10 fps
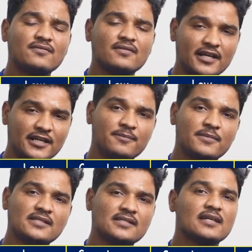it
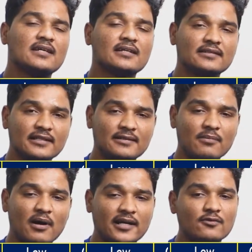means that
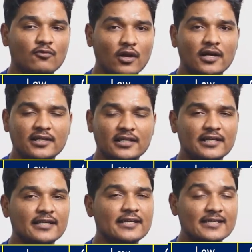market
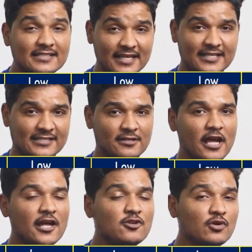volatility is less
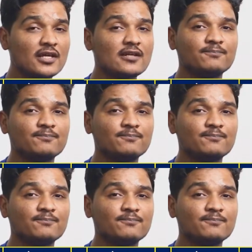and you can